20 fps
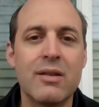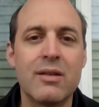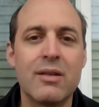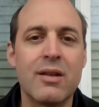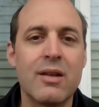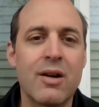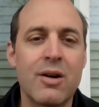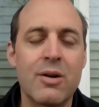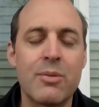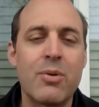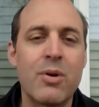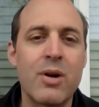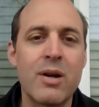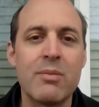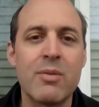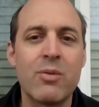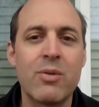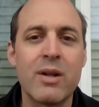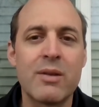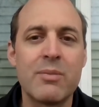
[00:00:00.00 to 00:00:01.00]
their
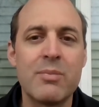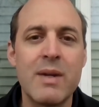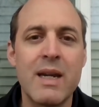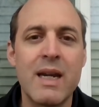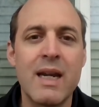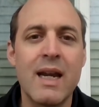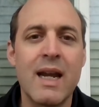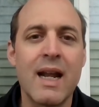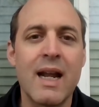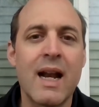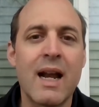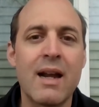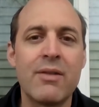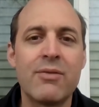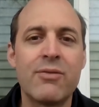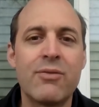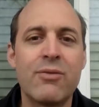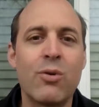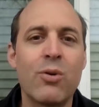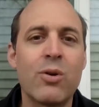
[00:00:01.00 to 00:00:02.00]
appointment with me, and I
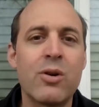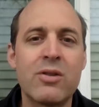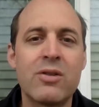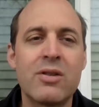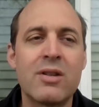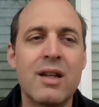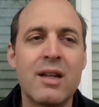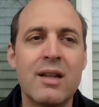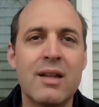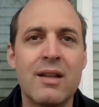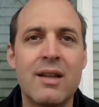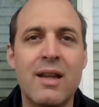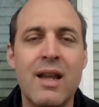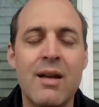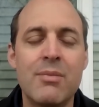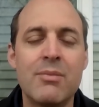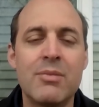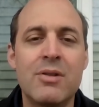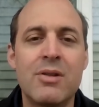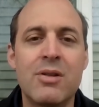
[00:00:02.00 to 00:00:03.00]
forced
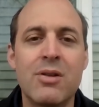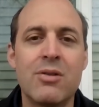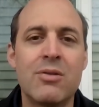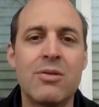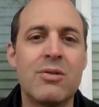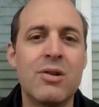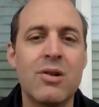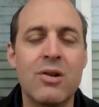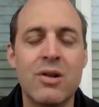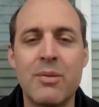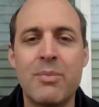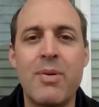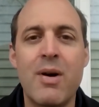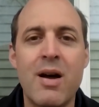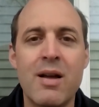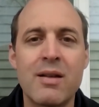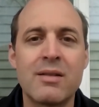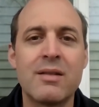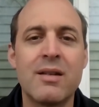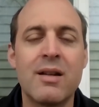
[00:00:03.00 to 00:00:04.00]
them to do a
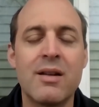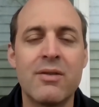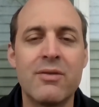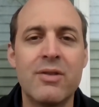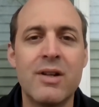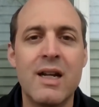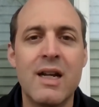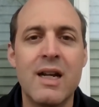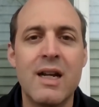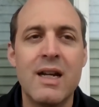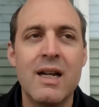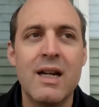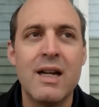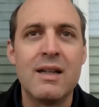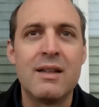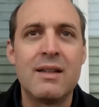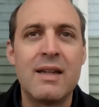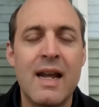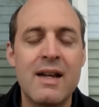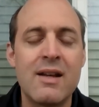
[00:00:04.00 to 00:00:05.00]
deposit of
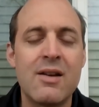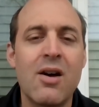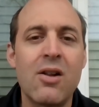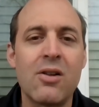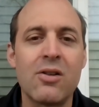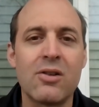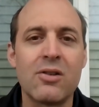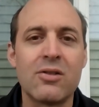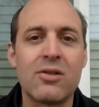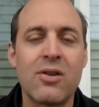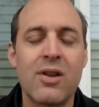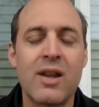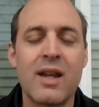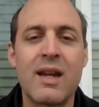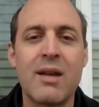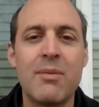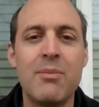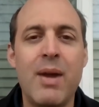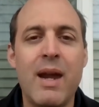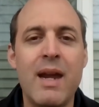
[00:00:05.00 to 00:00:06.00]
$10. So they
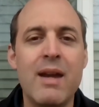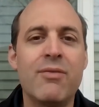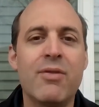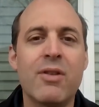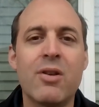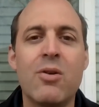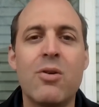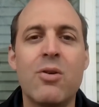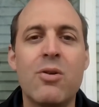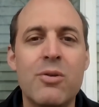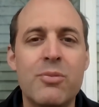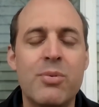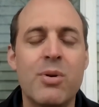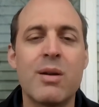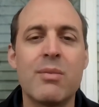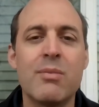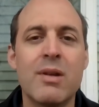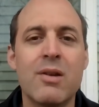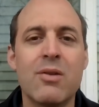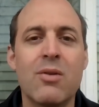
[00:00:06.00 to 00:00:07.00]
can pay for the whole
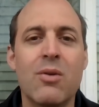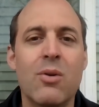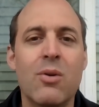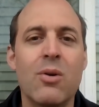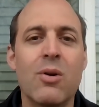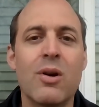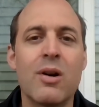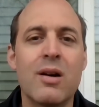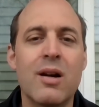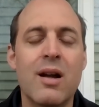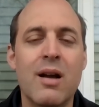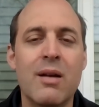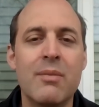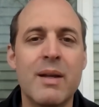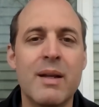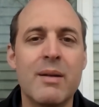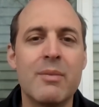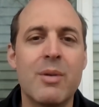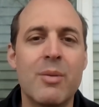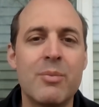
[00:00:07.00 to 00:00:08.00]
appointment or a
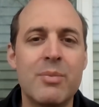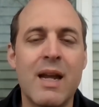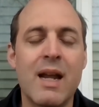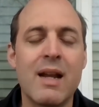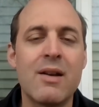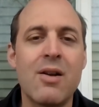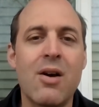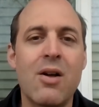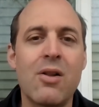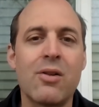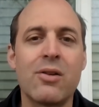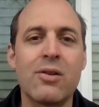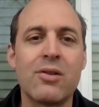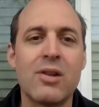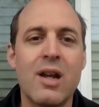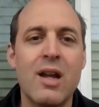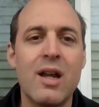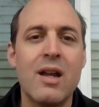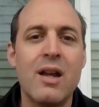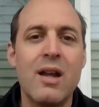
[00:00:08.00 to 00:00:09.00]
minimum $10.
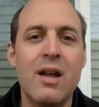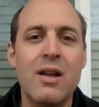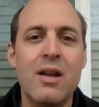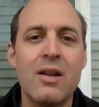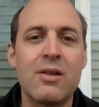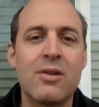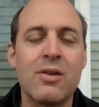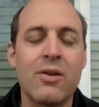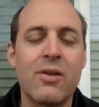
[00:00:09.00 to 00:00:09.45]
So